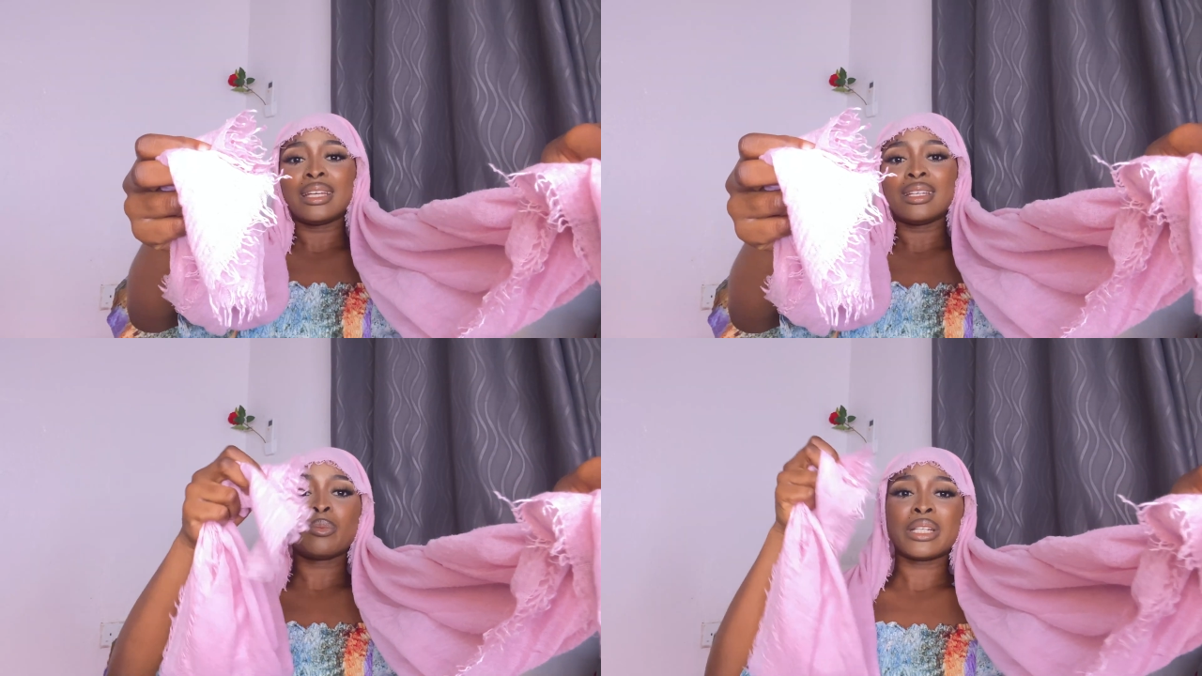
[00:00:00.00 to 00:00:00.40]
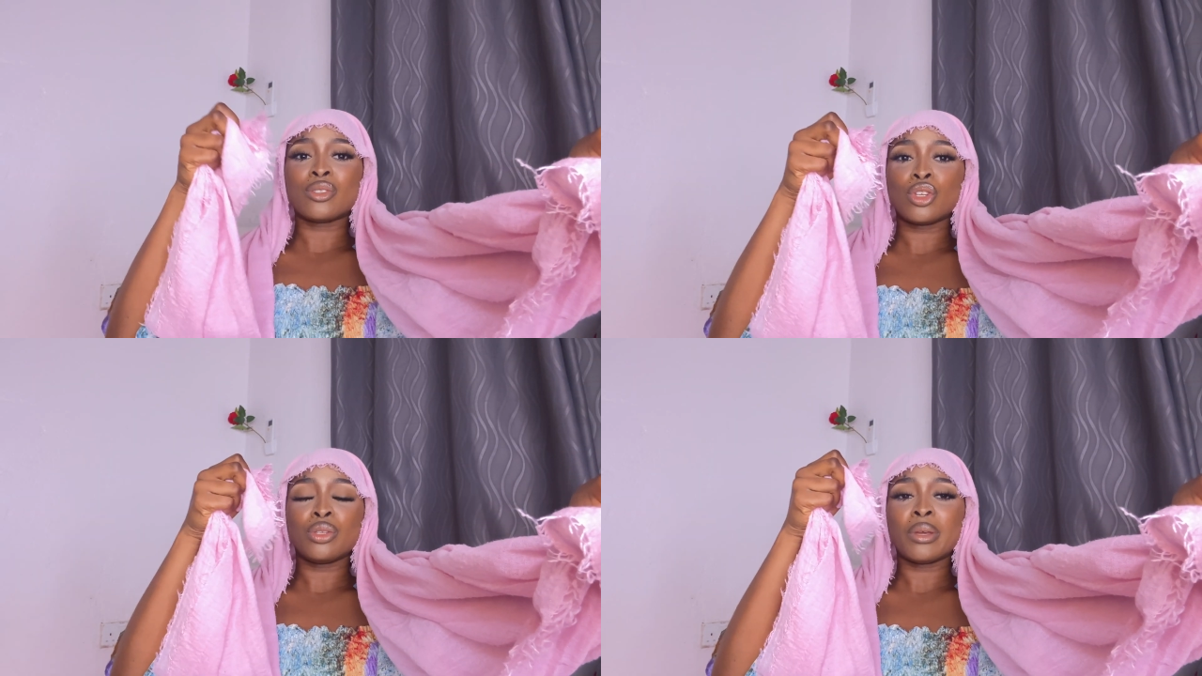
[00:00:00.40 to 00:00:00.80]
this part is
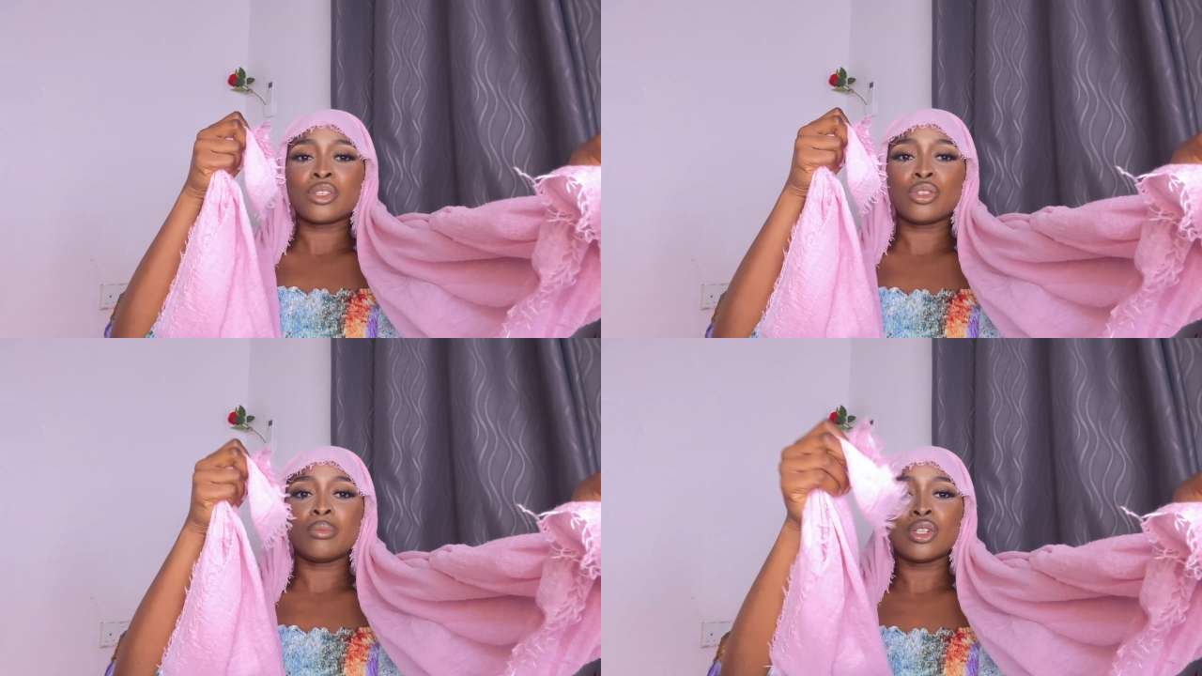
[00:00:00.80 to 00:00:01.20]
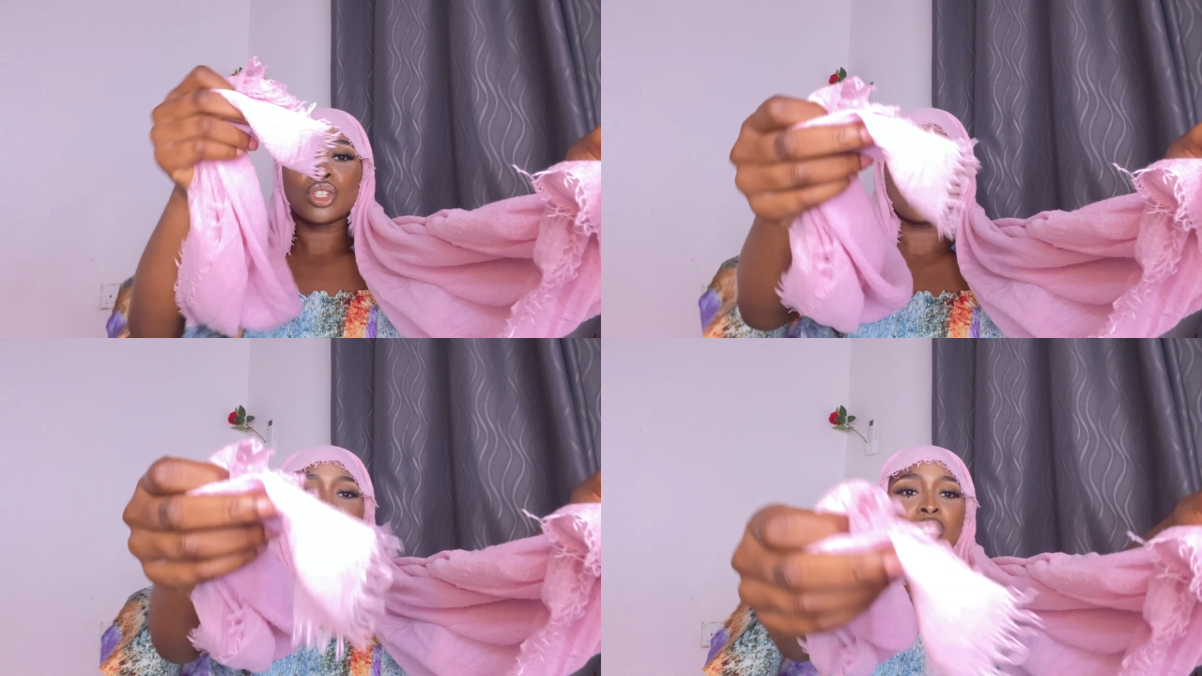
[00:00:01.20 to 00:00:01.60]
going to be extremely
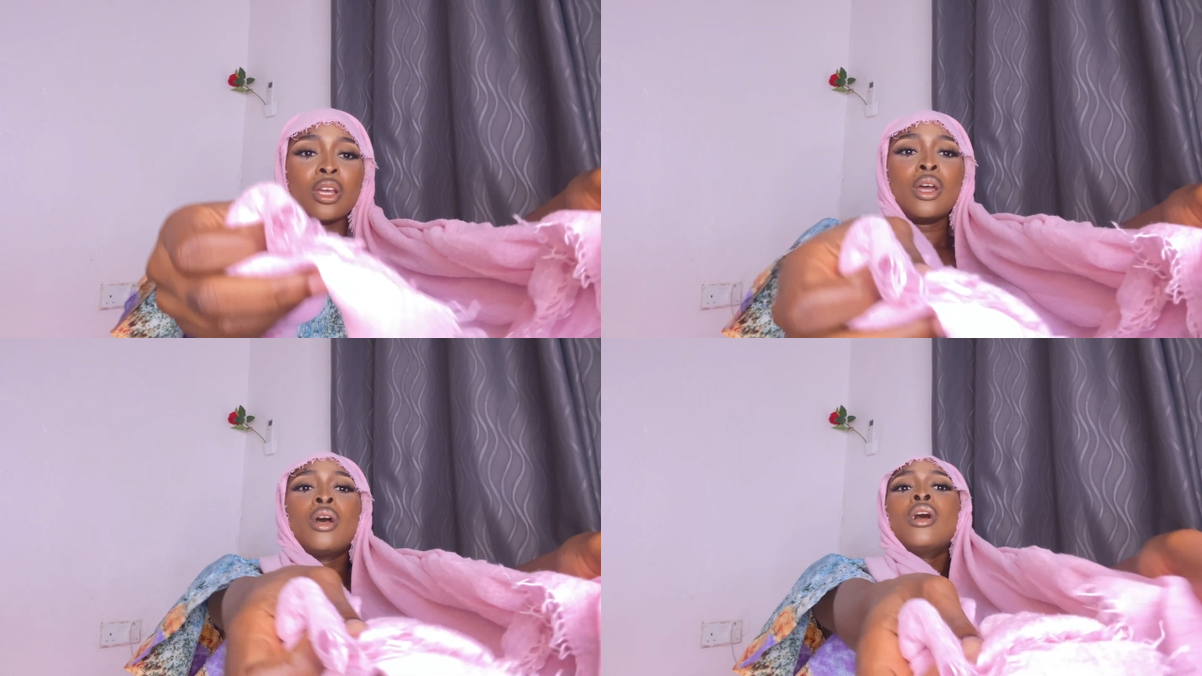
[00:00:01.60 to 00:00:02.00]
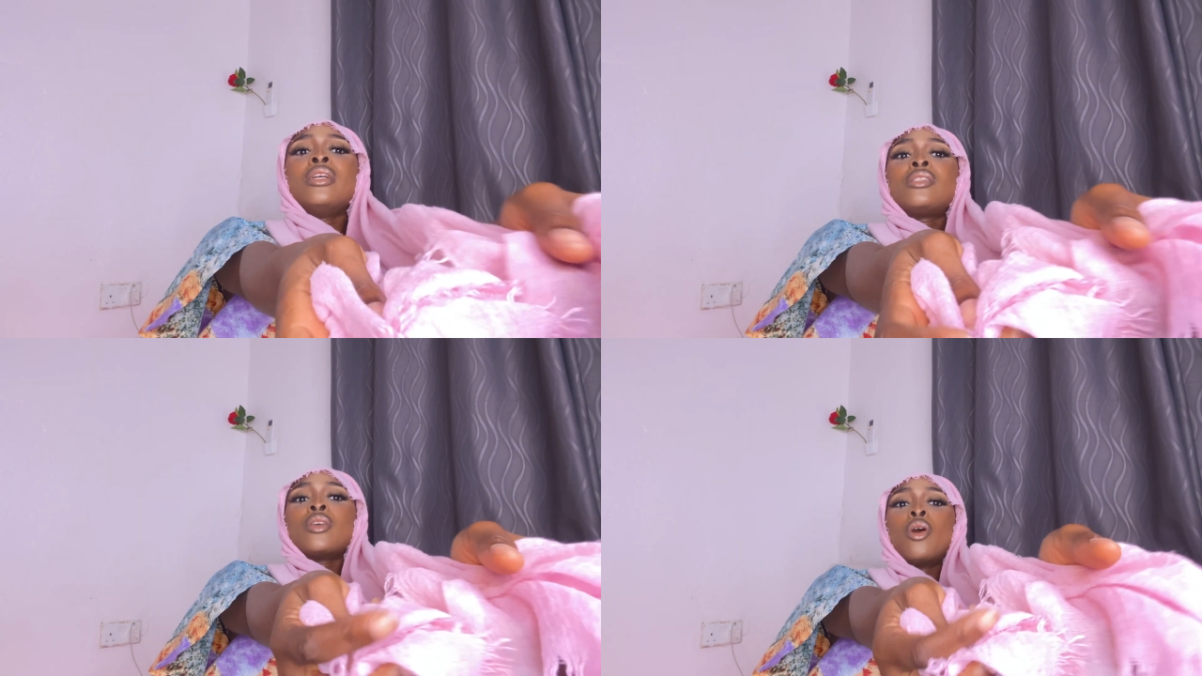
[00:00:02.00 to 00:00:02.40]
short.
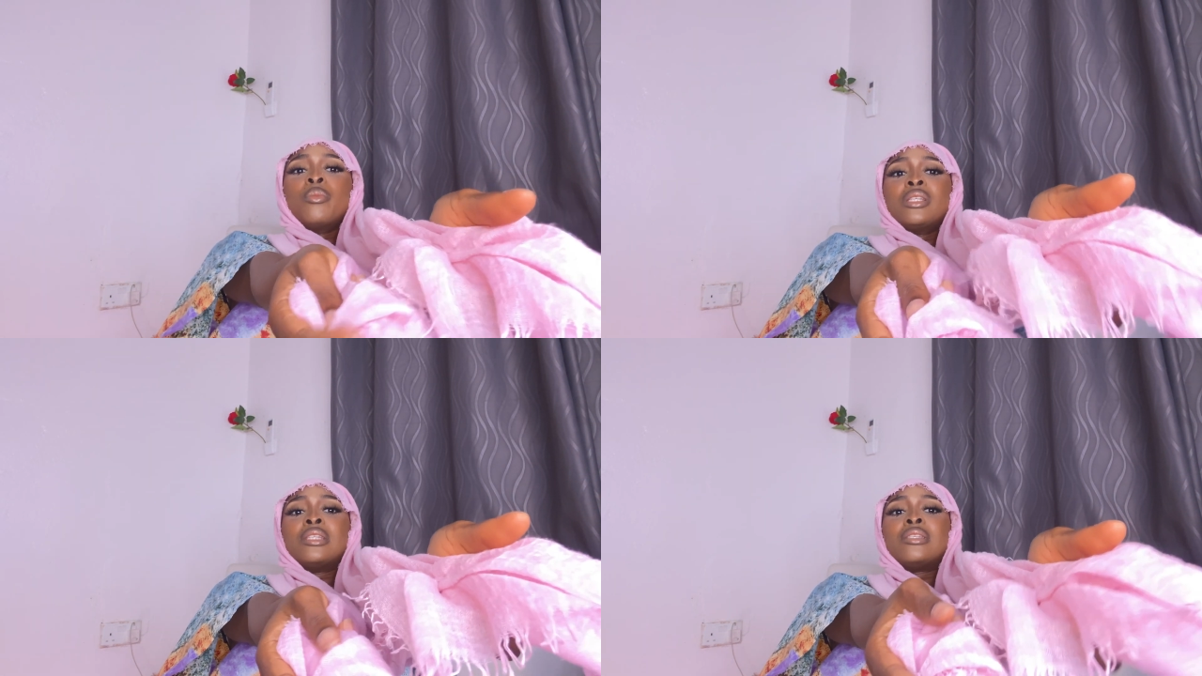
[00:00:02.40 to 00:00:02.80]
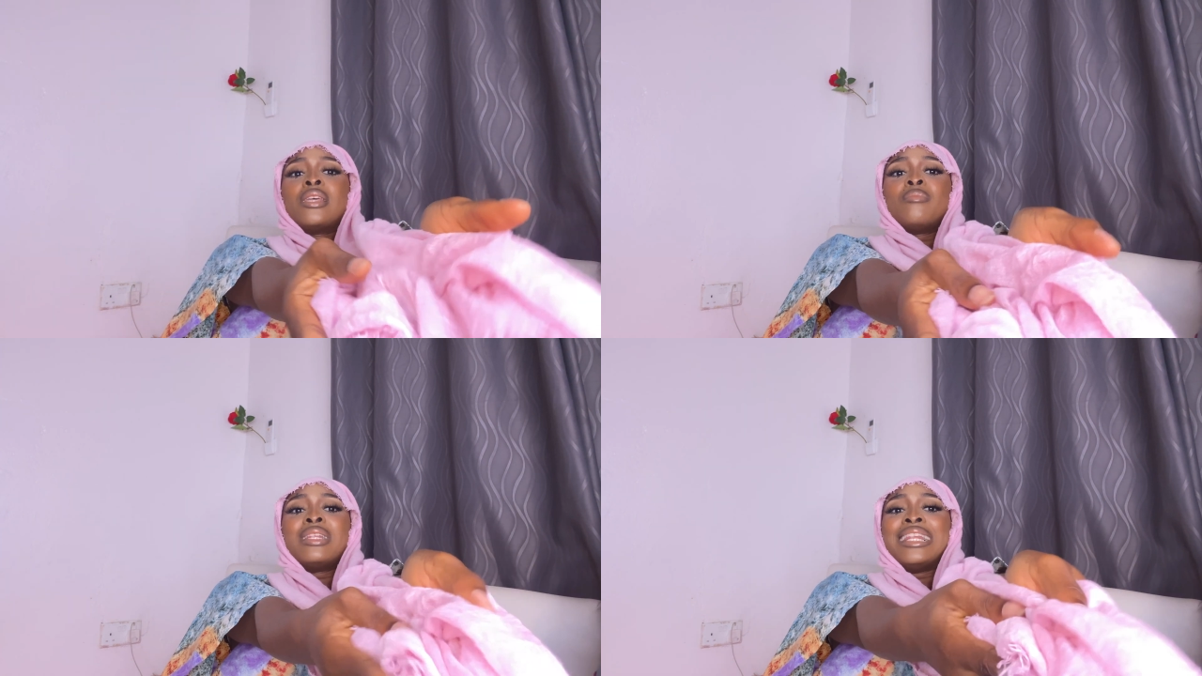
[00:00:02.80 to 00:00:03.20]
It's almost the
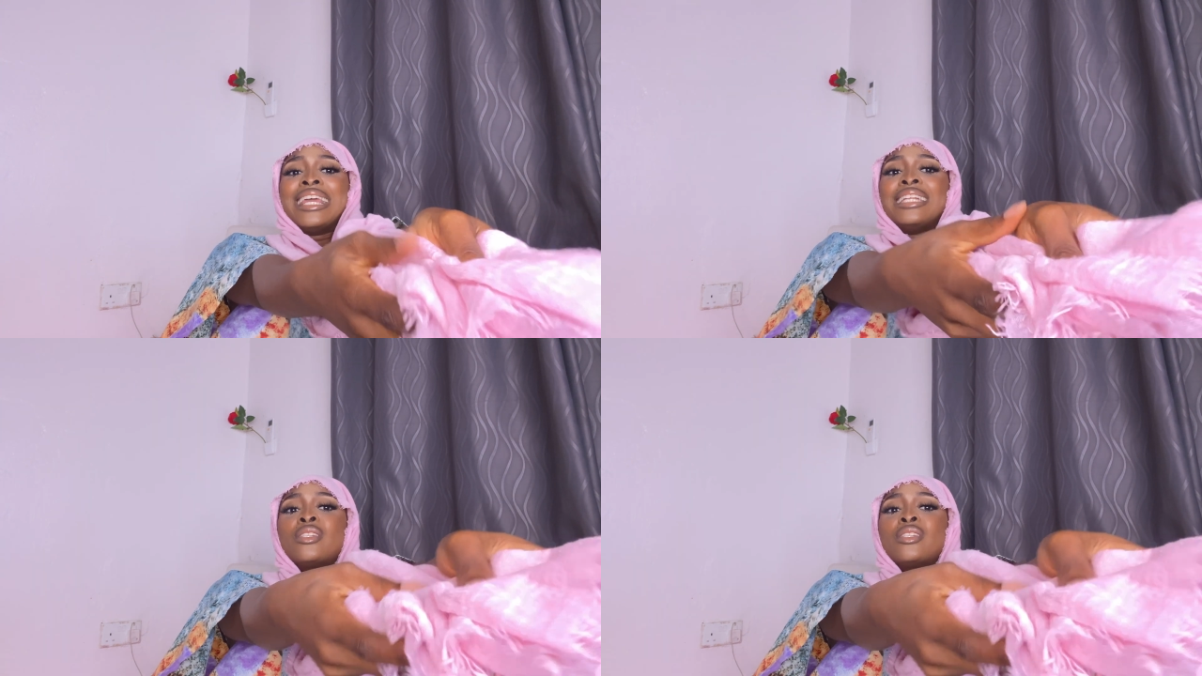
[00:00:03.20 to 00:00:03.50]
same length,